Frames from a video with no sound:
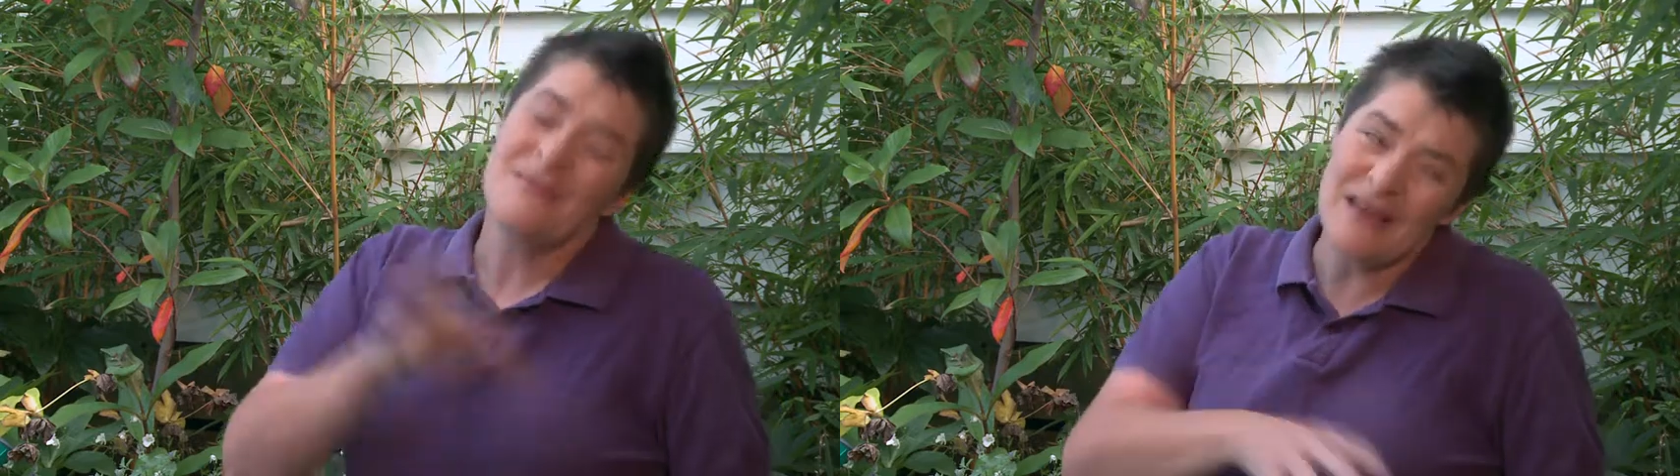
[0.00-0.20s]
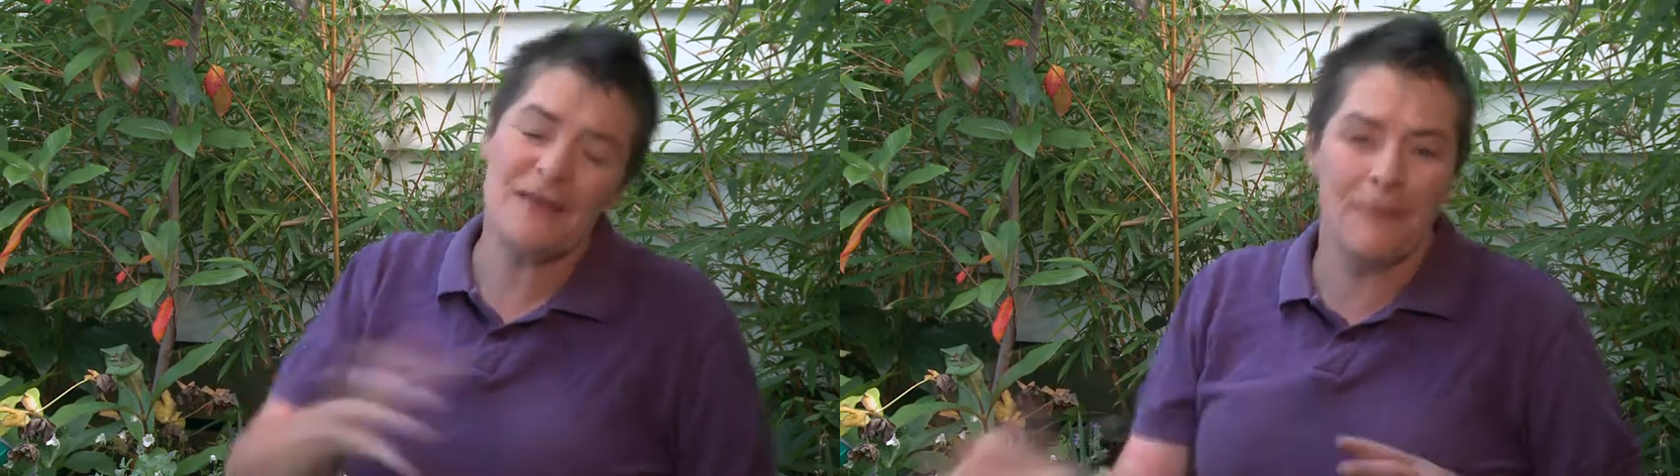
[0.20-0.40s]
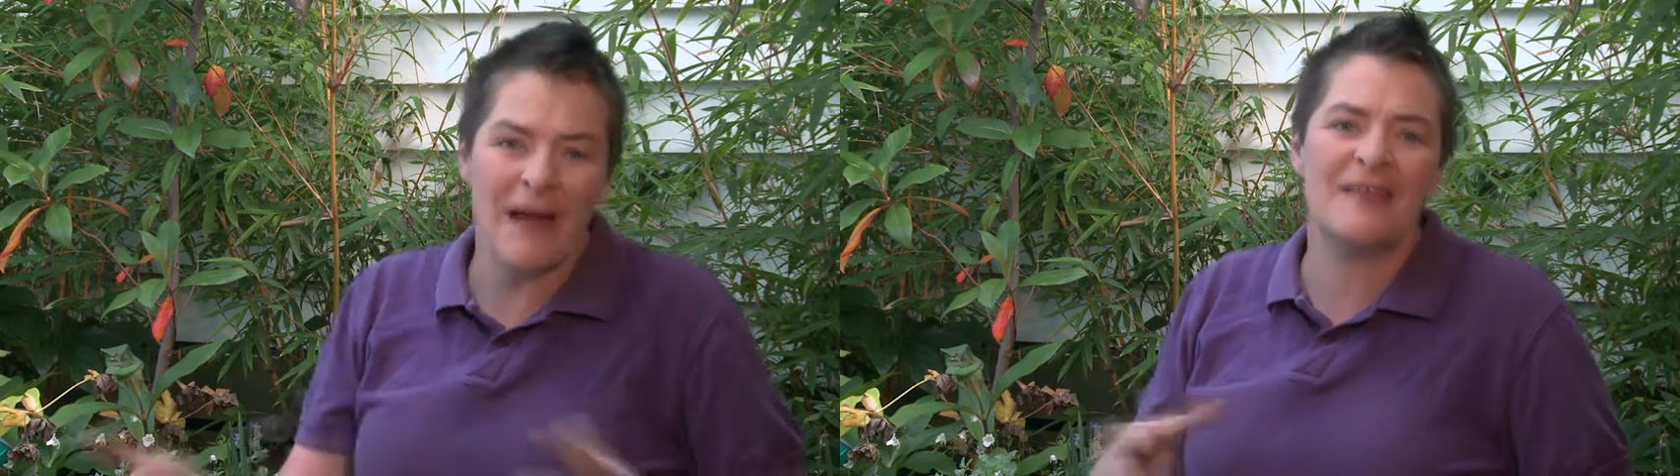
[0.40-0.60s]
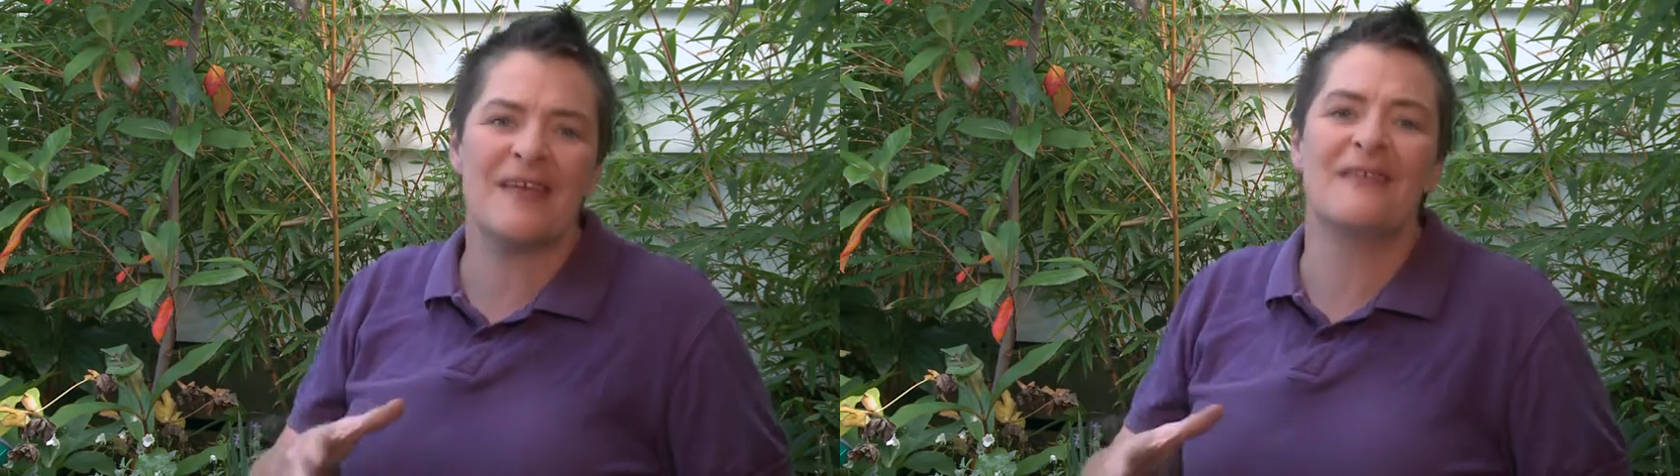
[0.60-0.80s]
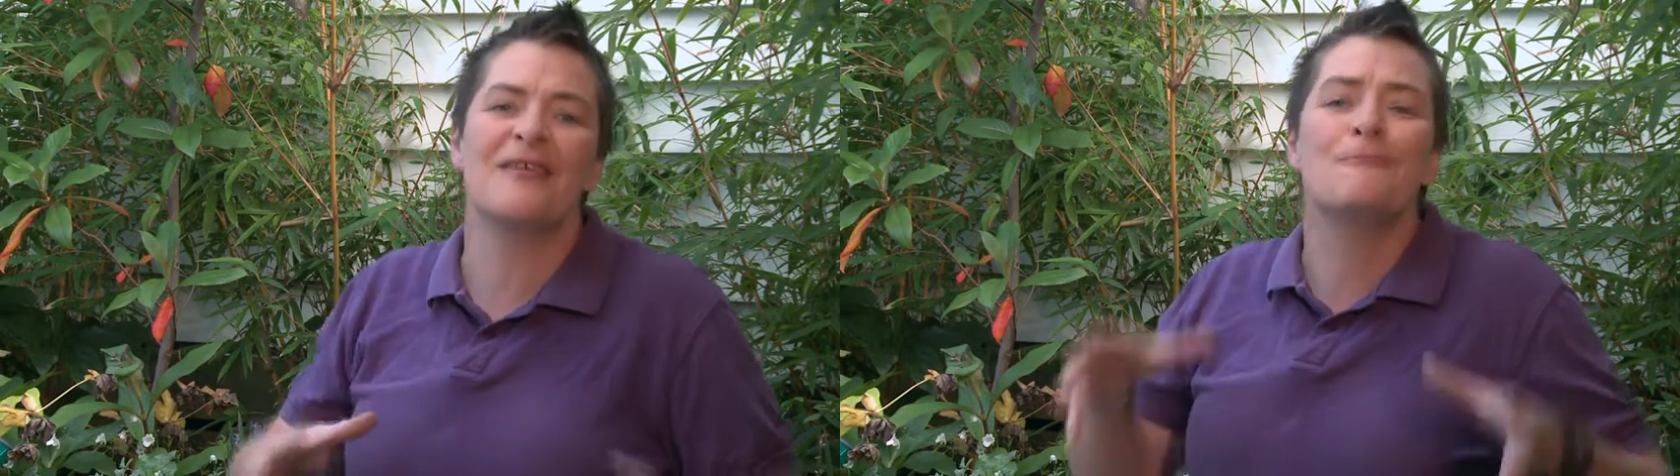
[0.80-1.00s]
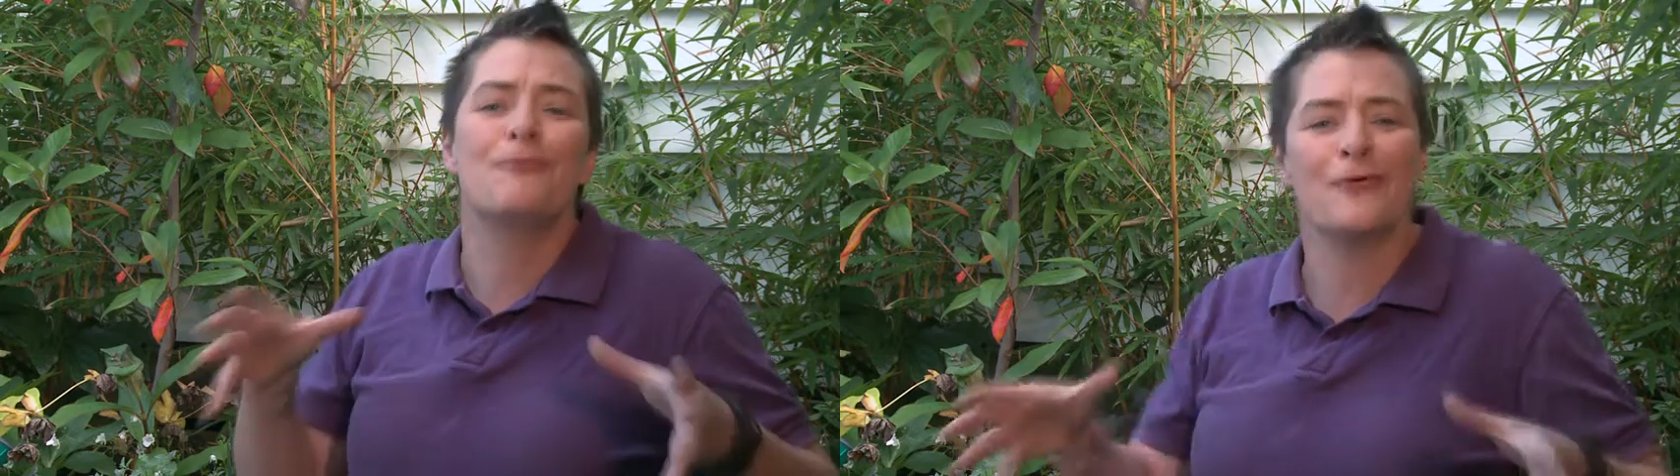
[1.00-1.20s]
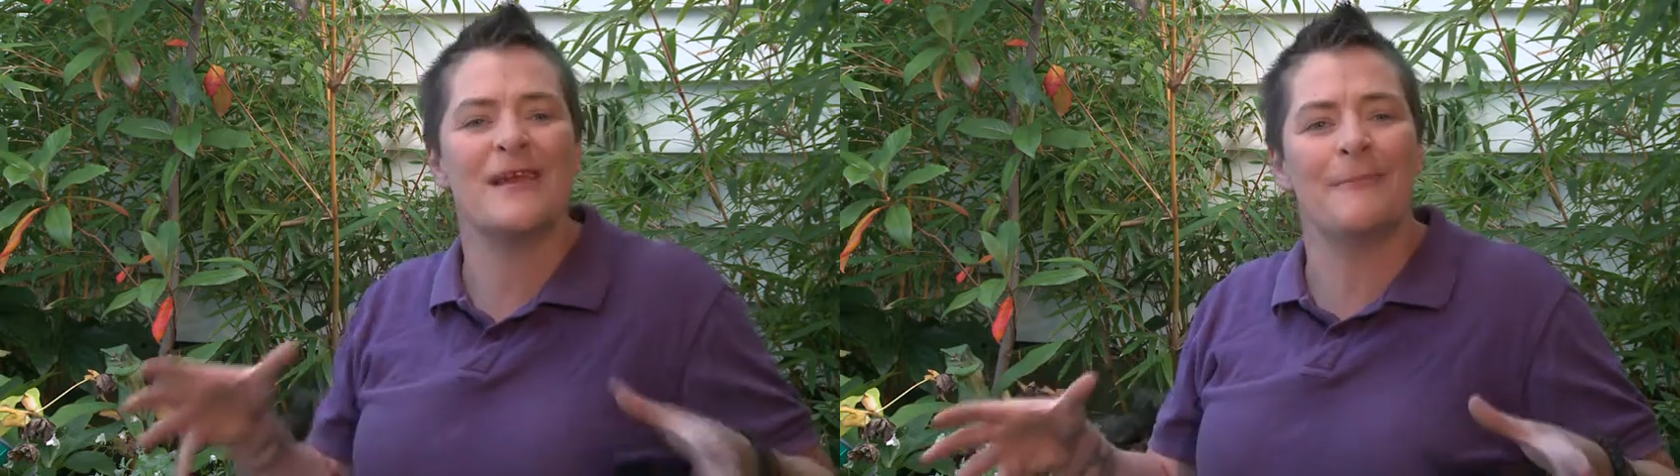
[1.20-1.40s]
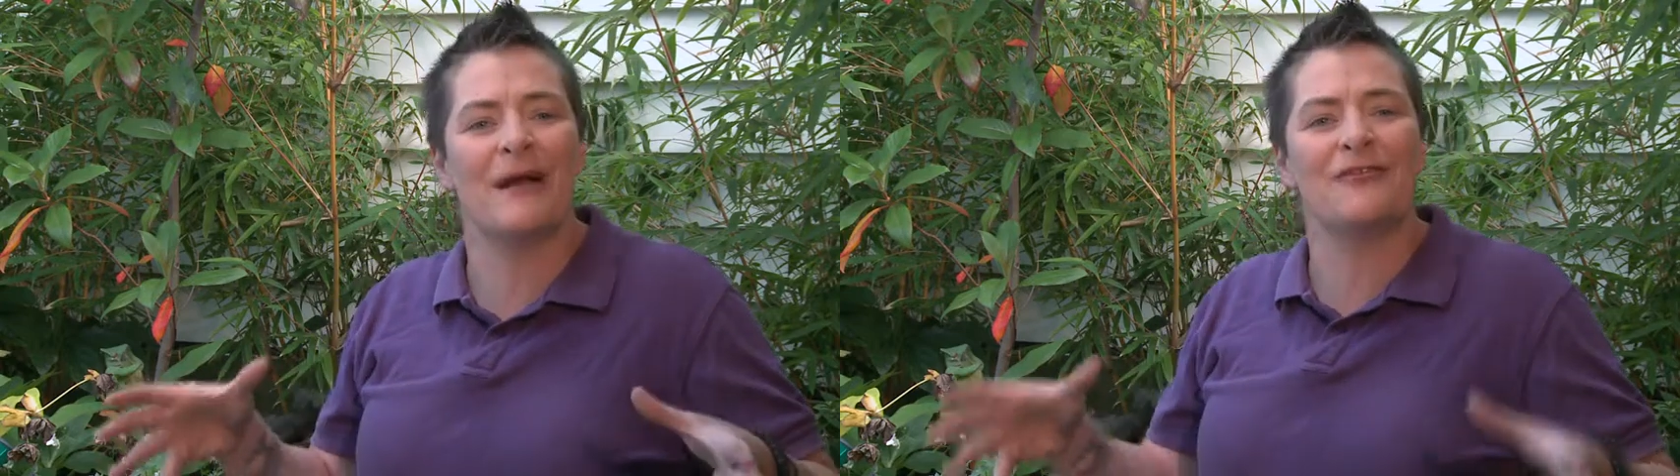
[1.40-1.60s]
These bladder tanks are
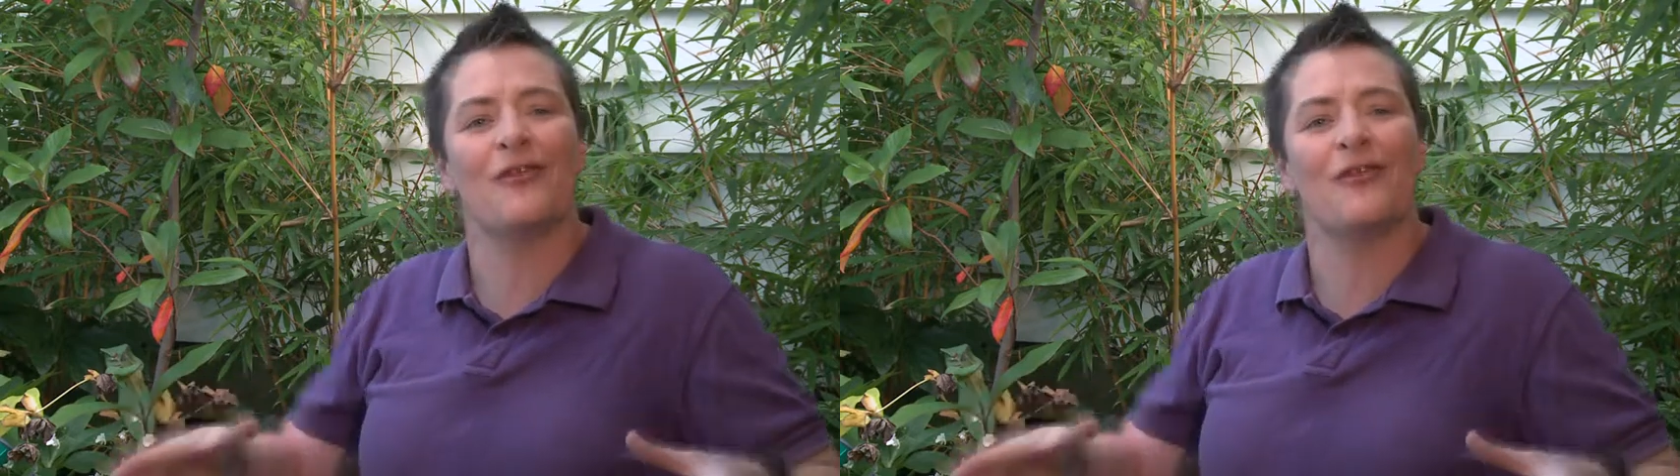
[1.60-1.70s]
pretty much